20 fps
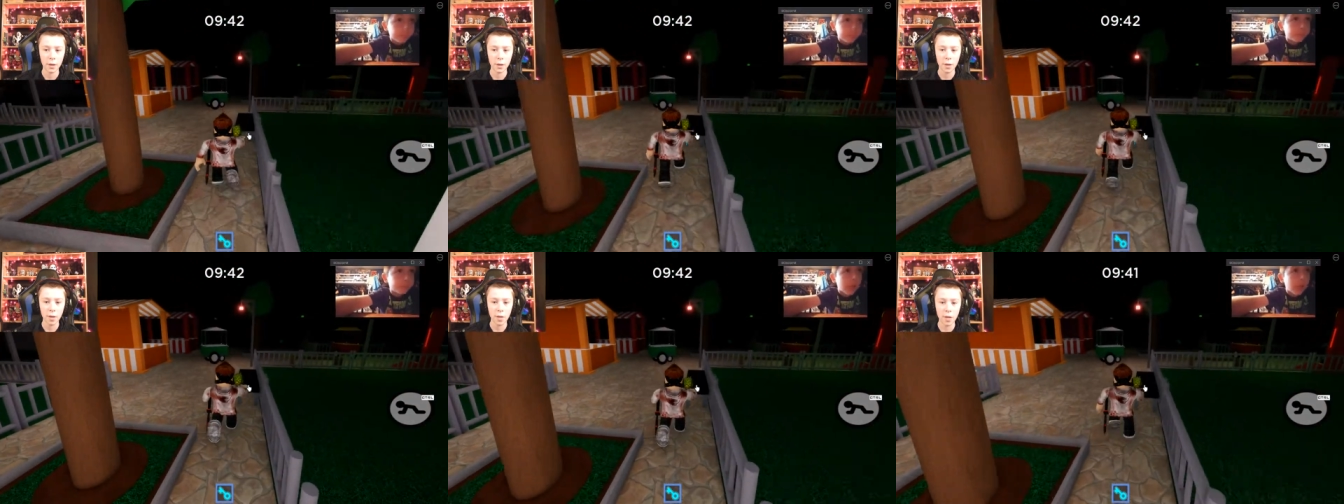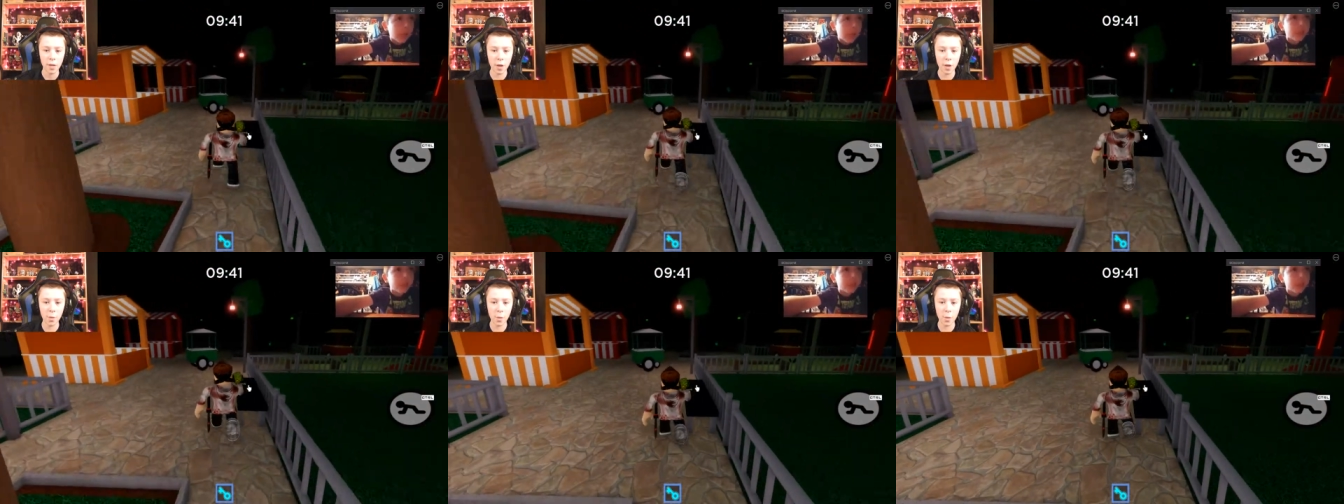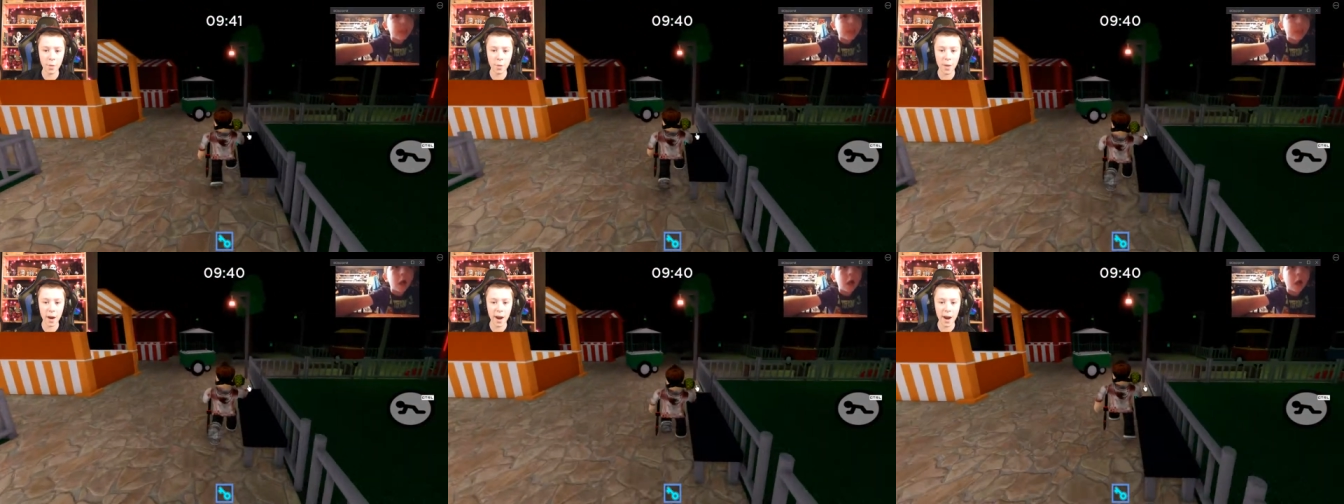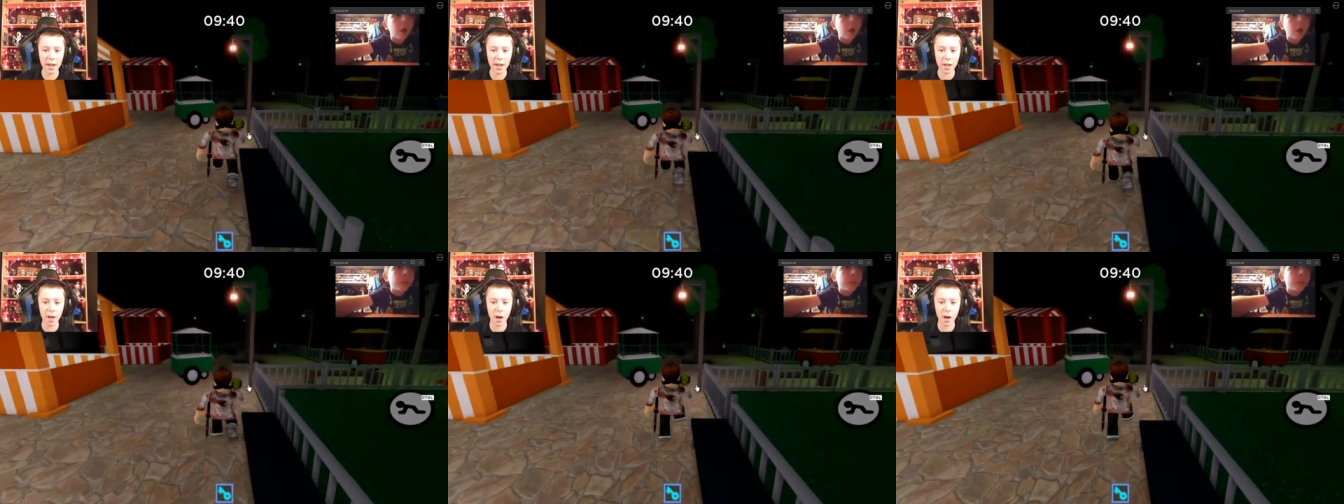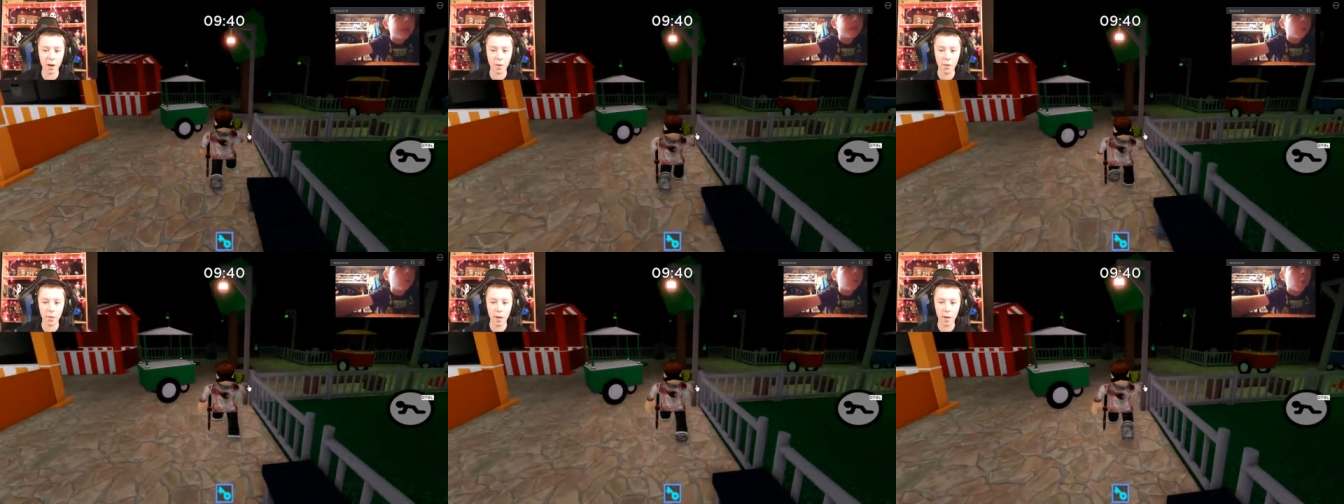So we, we're at a
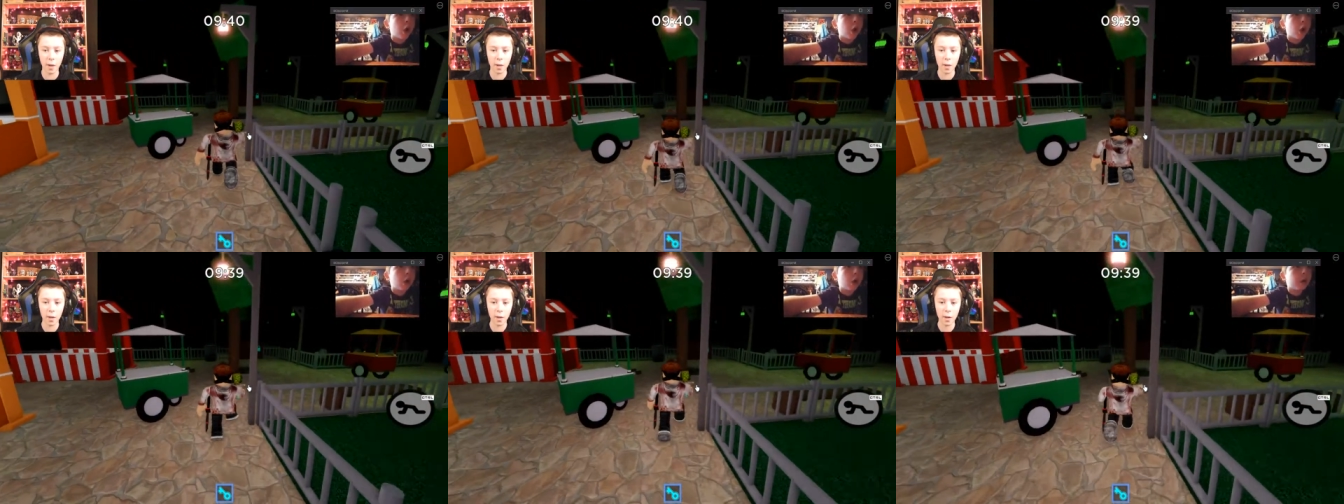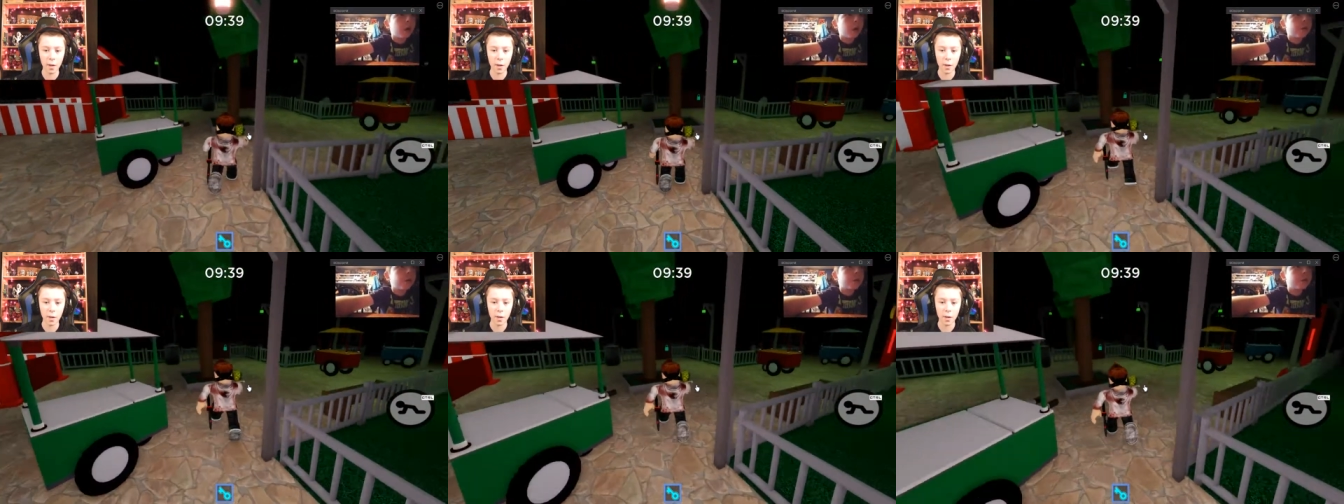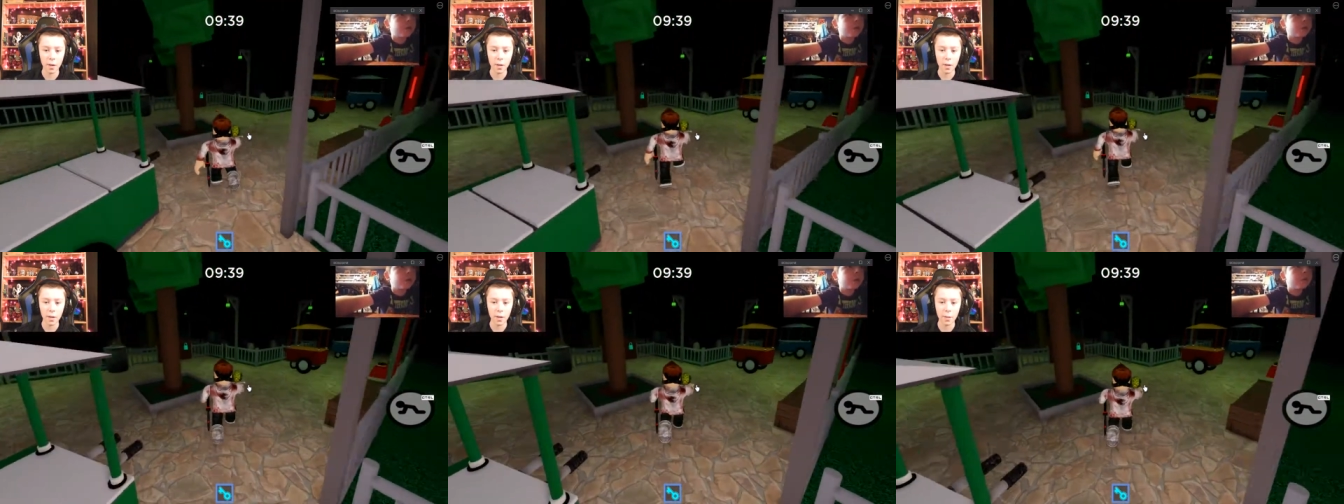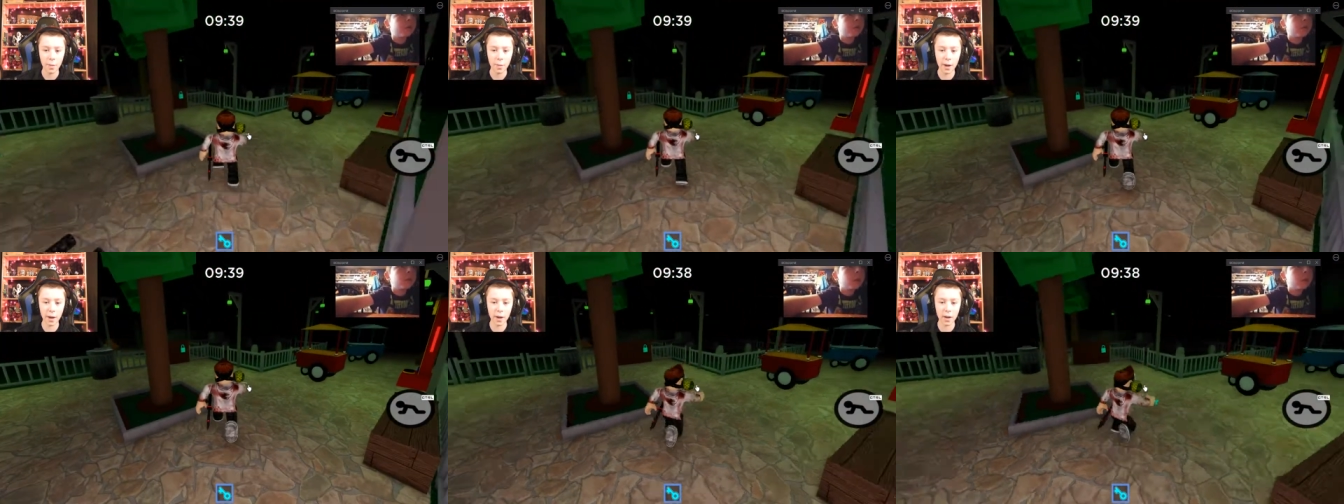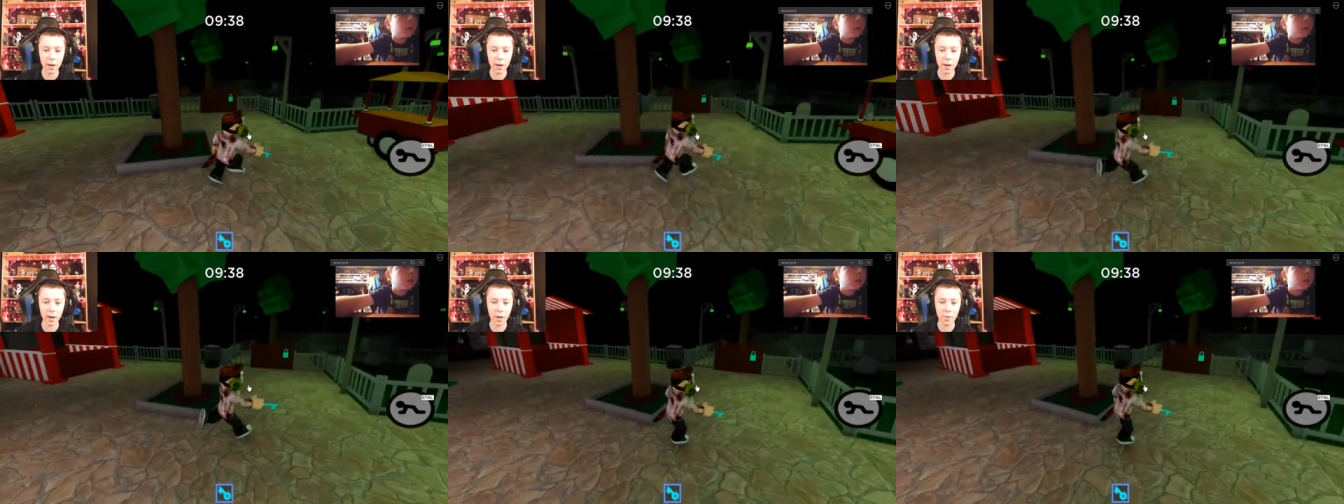carnival. We're at a
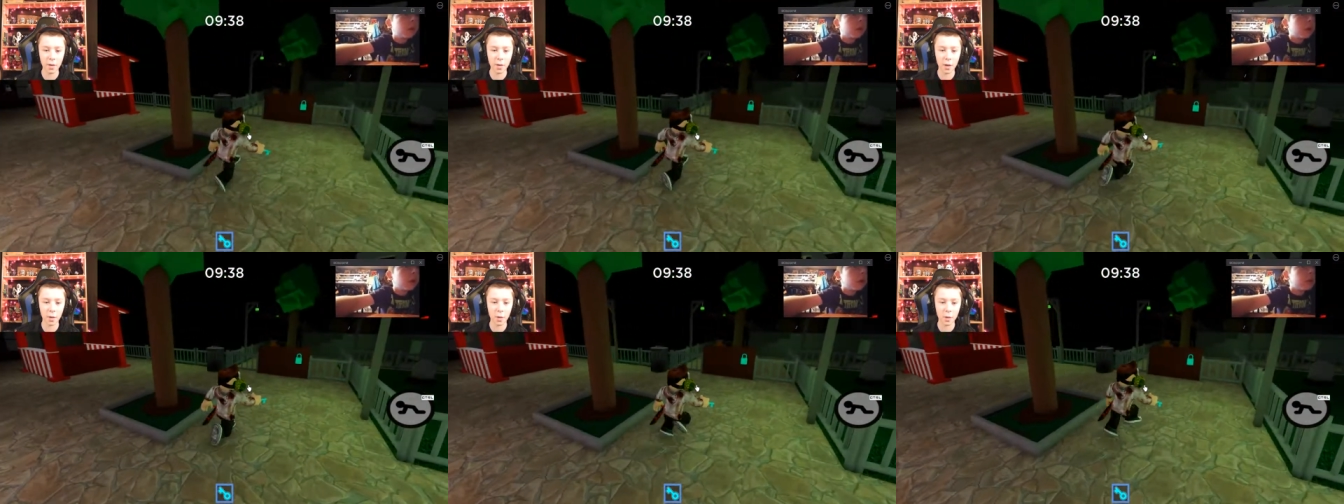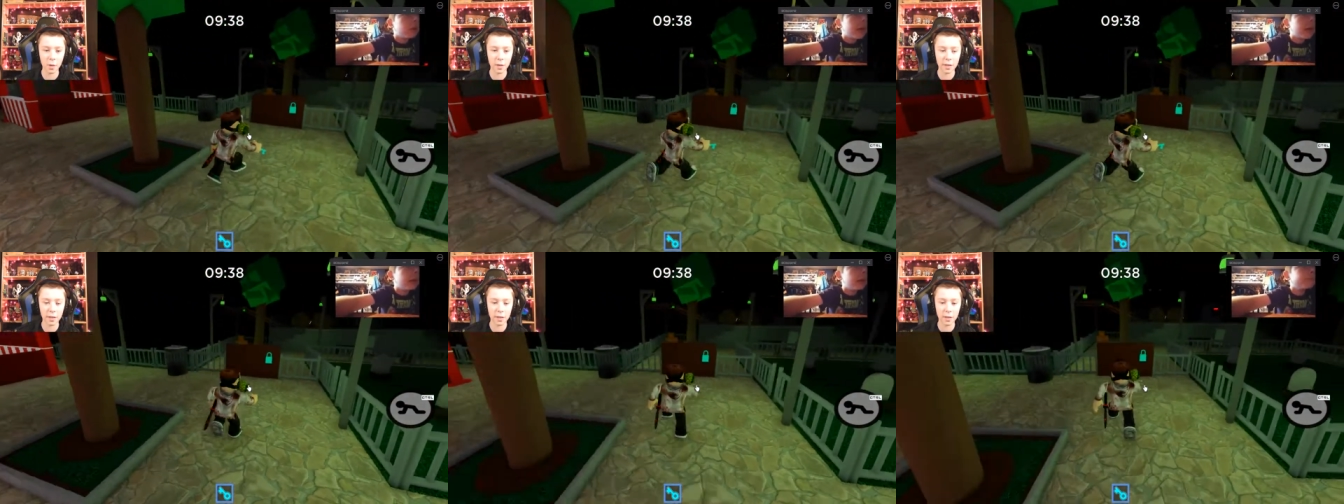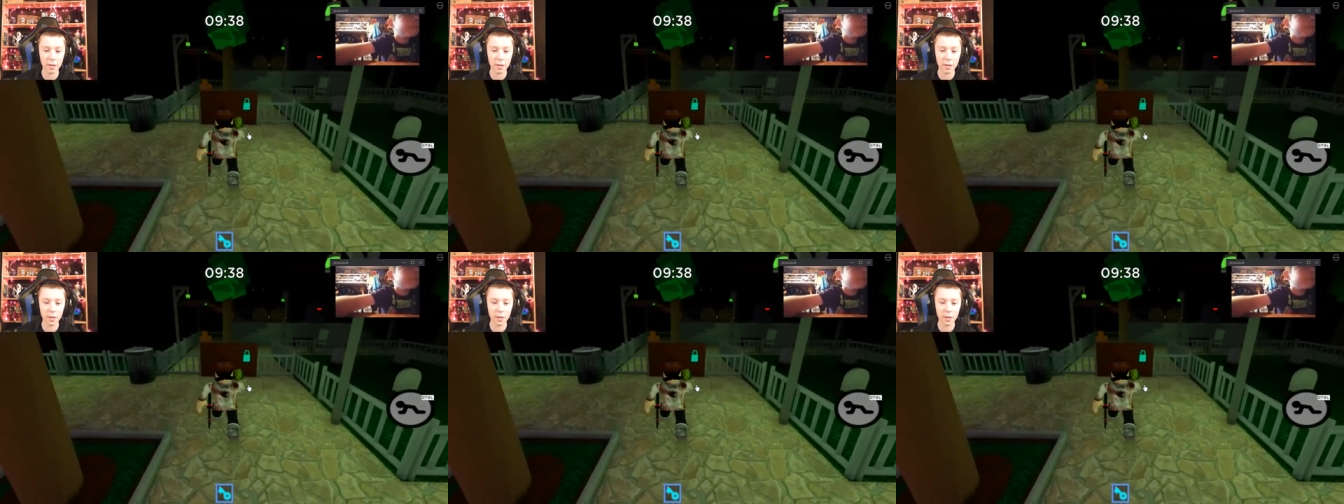carnival. Yeah.